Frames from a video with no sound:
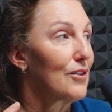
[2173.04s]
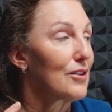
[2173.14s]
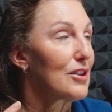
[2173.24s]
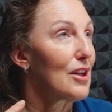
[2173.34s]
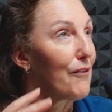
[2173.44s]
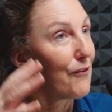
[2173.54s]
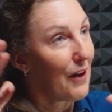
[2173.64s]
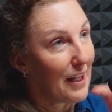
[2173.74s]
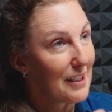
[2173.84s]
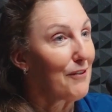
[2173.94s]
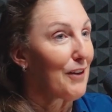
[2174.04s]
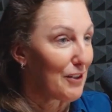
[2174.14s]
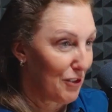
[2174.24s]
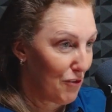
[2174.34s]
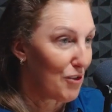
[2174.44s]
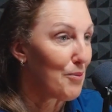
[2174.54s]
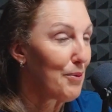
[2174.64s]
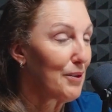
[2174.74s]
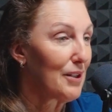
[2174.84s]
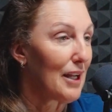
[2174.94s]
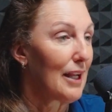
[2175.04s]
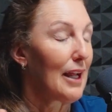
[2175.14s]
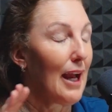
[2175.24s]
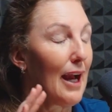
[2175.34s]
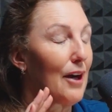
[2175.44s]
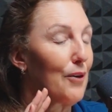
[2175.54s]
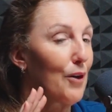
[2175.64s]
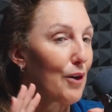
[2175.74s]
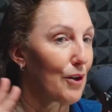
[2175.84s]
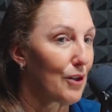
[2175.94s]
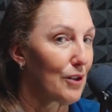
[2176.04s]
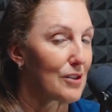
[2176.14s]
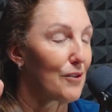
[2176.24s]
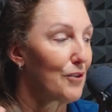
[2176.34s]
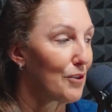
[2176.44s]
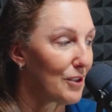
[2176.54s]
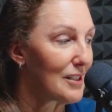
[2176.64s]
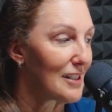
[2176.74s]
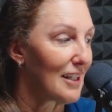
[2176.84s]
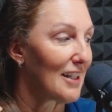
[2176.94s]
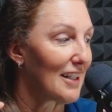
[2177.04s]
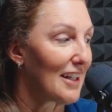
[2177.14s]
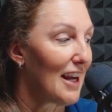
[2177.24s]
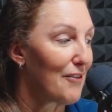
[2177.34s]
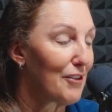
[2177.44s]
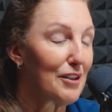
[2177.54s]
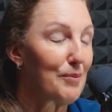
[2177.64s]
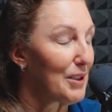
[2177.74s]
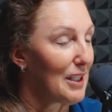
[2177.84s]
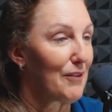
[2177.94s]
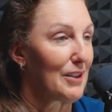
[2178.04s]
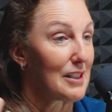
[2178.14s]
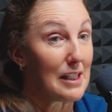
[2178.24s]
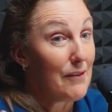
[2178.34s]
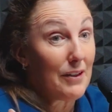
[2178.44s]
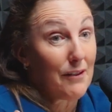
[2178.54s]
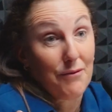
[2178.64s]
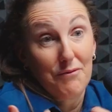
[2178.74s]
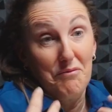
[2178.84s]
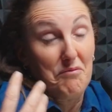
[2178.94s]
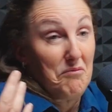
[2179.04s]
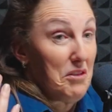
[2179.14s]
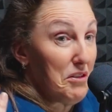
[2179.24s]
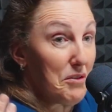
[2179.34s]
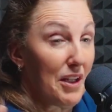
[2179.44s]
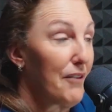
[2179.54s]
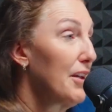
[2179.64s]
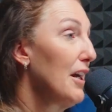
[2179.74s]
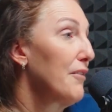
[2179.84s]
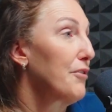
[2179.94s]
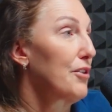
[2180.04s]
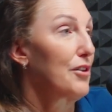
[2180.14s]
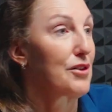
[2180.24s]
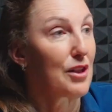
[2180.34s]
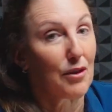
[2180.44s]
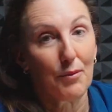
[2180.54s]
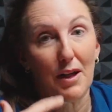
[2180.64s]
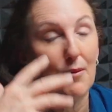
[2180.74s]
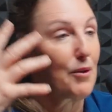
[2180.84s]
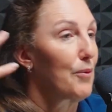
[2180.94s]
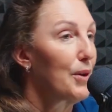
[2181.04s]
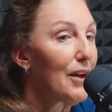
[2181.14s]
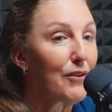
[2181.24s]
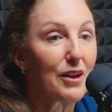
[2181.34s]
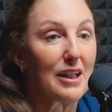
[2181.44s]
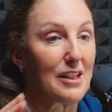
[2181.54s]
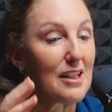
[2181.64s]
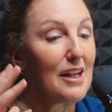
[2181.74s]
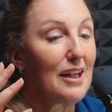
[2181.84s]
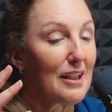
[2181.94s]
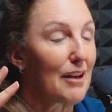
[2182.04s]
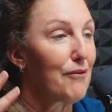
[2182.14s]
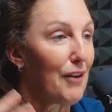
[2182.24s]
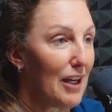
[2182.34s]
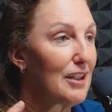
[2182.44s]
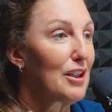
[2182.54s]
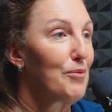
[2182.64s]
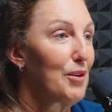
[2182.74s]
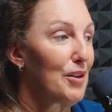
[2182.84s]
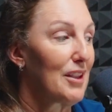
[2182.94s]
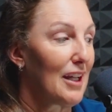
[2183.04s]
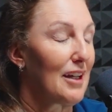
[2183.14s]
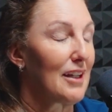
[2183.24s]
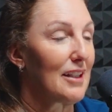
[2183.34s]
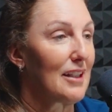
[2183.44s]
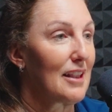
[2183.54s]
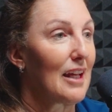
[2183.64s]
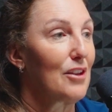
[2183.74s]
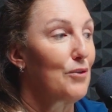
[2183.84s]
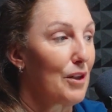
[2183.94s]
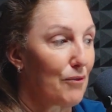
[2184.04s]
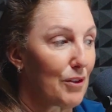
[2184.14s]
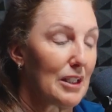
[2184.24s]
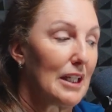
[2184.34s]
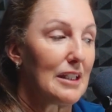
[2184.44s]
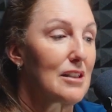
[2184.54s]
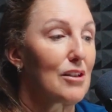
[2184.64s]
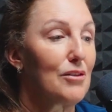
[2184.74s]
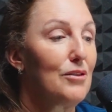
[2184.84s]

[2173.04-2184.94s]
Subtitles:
she finally found a group, and how so if you're listening, like I really believe in this, even if you're doing IVF or you're a single mom or whatever it is, like find a community that you can relate to.